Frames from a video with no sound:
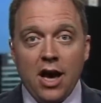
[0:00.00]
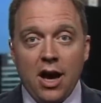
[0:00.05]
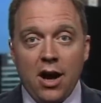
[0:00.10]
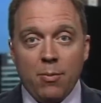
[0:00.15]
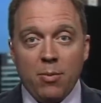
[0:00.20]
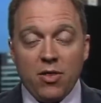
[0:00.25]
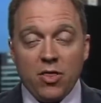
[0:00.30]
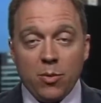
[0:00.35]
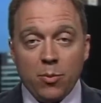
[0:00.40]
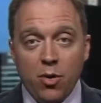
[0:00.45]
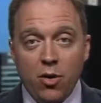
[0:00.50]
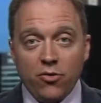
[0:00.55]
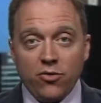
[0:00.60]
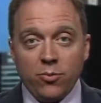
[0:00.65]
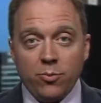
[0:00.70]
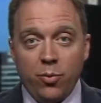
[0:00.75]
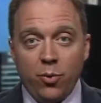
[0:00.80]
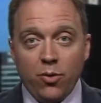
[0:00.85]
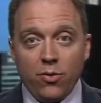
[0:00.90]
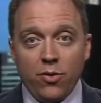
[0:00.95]
uh, but the most
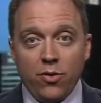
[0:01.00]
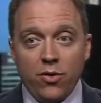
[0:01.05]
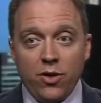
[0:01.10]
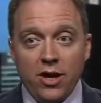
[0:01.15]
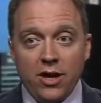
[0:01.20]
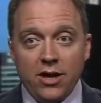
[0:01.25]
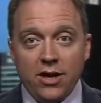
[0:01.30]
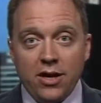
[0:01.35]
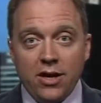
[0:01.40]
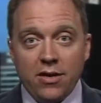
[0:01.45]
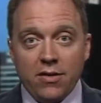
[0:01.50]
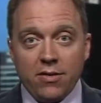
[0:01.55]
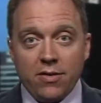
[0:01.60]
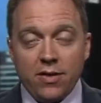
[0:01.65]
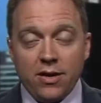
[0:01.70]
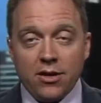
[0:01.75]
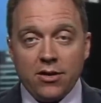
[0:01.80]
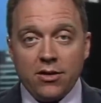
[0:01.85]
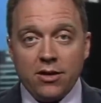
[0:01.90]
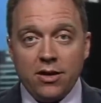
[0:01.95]
important thing is
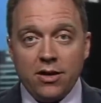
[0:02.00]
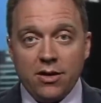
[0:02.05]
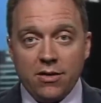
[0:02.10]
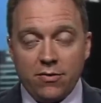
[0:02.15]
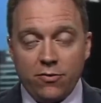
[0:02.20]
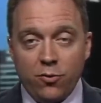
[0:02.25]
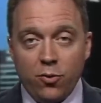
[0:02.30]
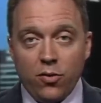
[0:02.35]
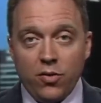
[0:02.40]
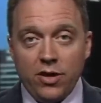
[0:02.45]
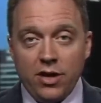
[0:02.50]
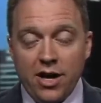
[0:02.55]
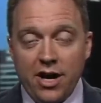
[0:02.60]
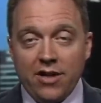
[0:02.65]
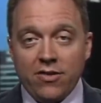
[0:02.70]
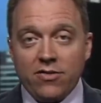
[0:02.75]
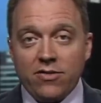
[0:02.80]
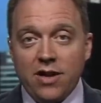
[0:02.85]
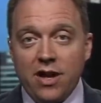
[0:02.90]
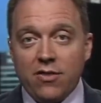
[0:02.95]
that is for the
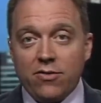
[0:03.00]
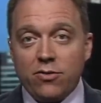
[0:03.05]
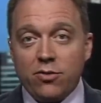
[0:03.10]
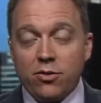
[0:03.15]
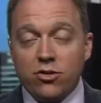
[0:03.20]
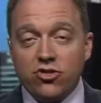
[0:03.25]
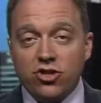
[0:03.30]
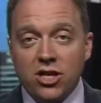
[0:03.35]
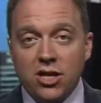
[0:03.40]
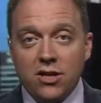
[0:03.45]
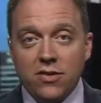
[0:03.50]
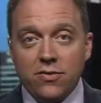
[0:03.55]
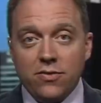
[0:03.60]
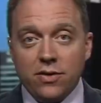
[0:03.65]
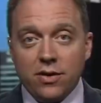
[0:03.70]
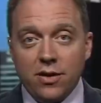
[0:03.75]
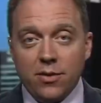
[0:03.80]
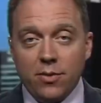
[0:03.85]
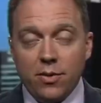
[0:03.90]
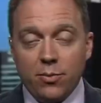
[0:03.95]
United States to
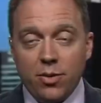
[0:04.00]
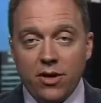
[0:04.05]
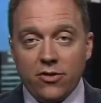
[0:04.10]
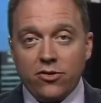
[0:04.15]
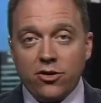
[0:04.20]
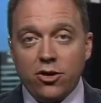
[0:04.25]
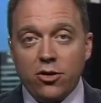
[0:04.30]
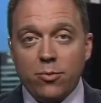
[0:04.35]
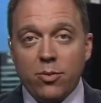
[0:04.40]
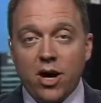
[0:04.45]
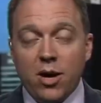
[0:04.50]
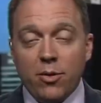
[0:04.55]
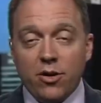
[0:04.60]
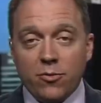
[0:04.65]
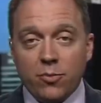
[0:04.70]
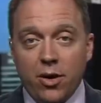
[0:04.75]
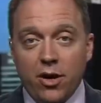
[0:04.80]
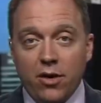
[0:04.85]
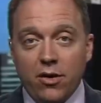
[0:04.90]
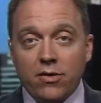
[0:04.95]
achieve uh, President
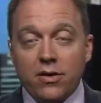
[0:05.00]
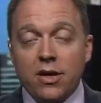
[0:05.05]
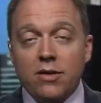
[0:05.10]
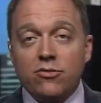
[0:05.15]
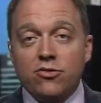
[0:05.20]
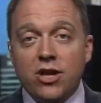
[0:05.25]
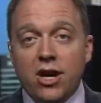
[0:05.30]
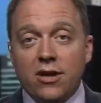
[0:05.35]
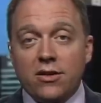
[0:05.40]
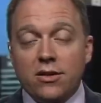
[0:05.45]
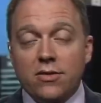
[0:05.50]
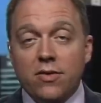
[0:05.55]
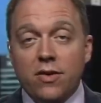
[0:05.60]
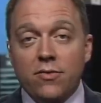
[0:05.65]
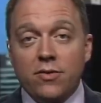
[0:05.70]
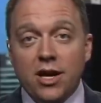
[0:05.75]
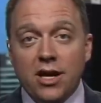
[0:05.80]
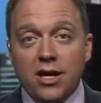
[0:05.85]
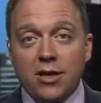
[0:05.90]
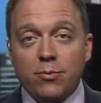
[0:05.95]
Obama's policy objective
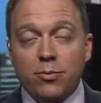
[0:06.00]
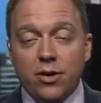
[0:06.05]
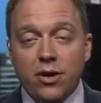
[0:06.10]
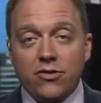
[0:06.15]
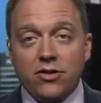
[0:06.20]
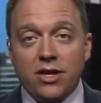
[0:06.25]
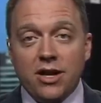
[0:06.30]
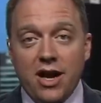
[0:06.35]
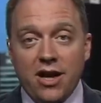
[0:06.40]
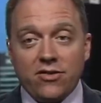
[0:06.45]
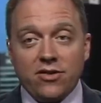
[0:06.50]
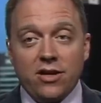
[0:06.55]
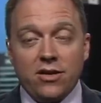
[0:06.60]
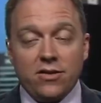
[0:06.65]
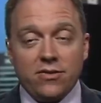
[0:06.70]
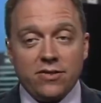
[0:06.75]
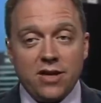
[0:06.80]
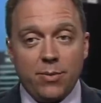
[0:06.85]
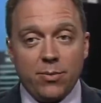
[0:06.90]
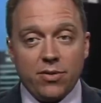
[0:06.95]
of getting President Assad
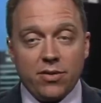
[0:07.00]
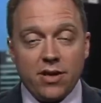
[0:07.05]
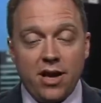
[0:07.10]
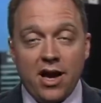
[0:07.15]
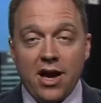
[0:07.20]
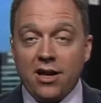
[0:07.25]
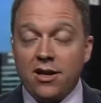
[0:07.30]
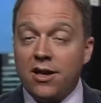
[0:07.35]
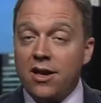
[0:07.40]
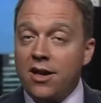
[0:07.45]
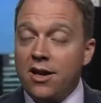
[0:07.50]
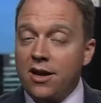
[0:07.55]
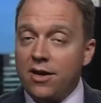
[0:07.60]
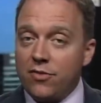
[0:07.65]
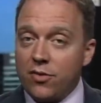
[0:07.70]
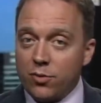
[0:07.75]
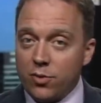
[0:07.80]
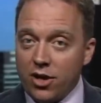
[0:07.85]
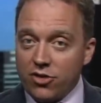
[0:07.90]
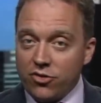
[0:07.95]
to step aside.
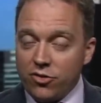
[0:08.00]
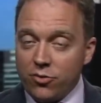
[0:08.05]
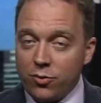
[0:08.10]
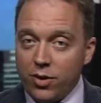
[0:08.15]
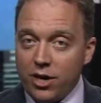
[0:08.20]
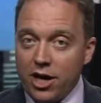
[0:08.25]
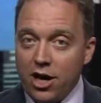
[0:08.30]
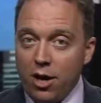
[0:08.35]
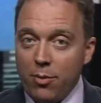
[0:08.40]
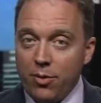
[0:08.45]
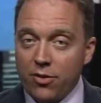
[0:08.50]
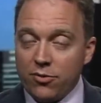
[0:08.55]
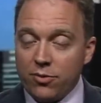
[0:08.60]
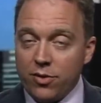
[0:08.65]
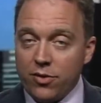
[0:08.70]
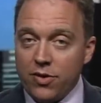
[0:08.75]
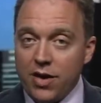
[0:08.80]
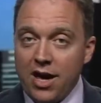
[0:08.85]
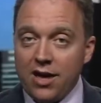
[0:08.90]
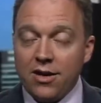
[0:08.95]
If the Russians want to help us
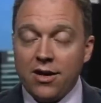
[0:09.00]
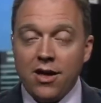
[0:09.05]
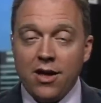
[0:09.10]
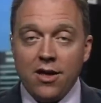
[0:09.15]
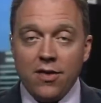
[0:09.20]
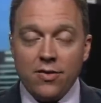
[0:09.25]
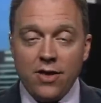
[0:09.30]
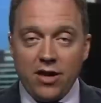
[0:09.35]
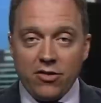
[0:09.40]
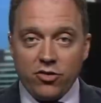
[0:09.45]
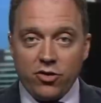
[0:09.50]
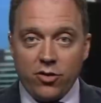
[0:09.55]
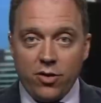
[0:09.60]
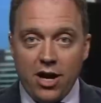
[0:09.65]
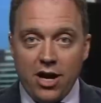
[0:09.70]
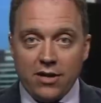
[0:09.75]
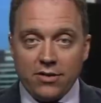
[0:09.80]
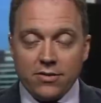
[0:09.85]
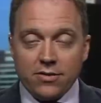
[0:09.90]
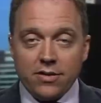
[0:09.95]
with that, that's
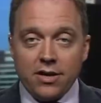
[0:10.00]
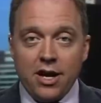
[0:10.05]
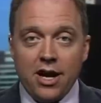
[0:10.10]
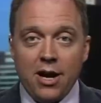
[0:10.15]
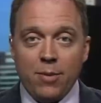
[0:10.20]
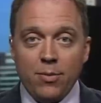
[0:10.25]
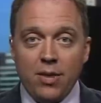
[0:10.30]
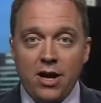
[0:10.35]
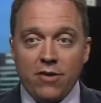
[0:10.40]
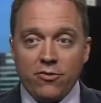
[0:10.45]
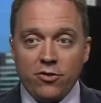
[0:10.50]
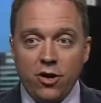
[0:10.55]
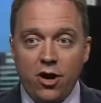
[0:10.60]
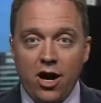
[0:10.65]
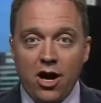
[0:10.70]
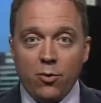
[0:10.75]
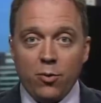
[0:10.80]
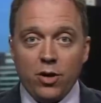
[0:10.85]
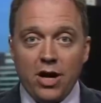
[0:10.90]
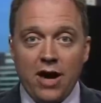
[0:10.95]
great. Um, if
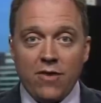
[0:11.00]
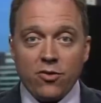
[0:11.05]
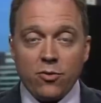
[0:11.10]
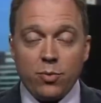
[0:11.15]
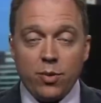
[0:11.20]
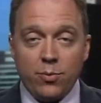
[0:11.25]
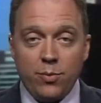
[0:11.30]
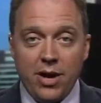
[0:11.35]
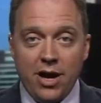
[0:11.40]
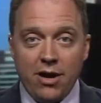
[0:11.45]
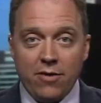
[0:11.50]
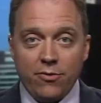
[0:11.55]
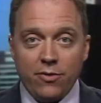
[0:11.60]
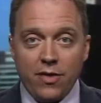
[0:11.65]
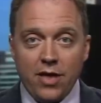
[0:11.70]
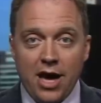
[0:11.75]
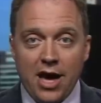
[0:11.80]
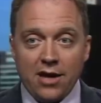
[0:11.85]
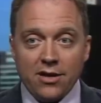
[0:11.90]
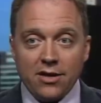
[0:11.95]
not, we have to prepare
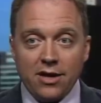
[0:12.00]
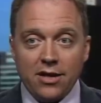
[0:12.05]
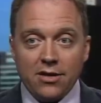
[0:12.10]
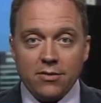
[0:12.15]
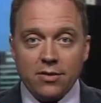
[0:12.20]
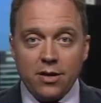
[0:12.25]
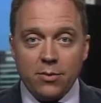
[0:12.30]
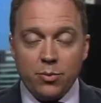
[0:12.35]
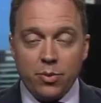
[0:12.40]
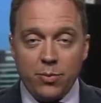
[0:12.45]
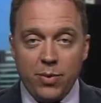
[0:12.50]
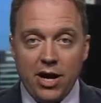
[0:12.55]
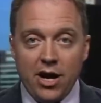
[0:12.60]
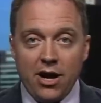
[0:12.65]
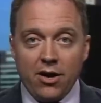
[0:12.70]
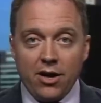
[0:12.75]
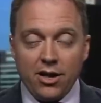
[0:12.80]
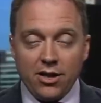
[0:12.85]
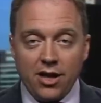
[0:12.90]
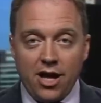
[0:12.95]
for that and, and,
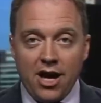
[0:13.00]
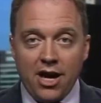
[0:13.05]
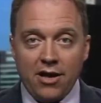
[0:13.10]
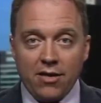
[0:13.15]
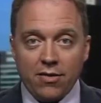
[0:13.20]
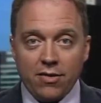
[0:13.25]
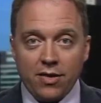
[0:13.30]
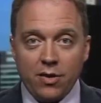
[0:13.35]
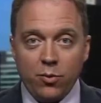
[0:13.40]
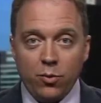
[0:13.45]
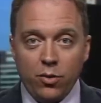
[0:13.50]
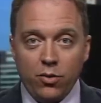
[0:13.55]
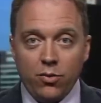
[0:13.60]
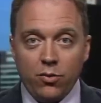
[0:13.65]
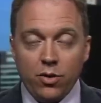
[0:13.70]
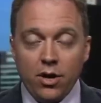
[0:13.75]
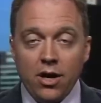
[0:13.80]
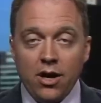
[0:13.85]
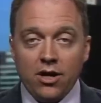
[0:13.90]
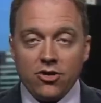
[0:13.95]
prepare an alliance that
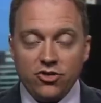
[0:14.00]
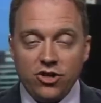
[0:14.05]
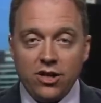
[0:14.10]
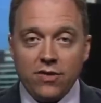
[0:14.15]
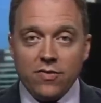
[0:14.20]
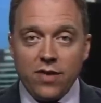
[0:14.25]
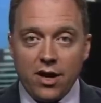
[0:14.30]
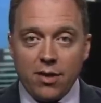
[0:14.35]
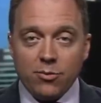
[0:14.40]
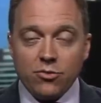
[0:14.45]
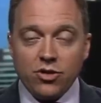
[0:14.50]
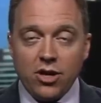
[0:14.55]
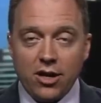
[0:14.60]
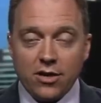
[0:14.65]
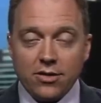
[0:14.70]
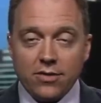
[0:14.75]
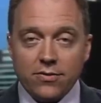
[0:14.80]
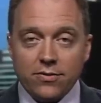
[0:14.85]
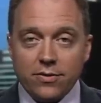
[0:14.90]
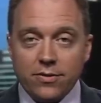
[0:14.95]
will achieve that
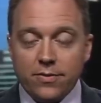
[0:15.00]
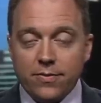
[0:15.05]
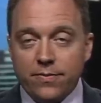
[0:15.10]
objective.